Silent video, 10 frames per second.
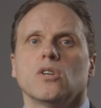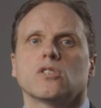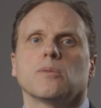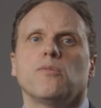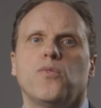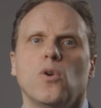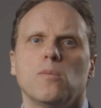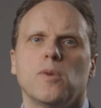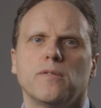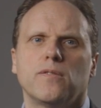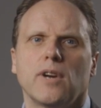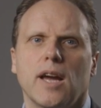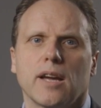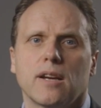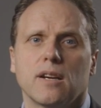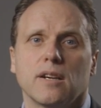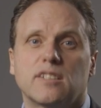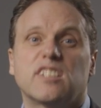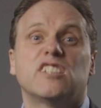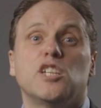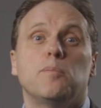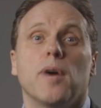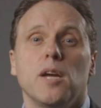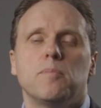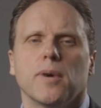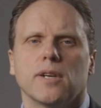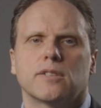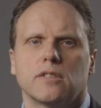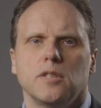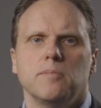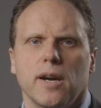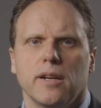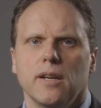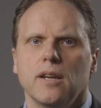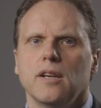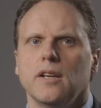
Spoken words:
some form of like city paper, city money,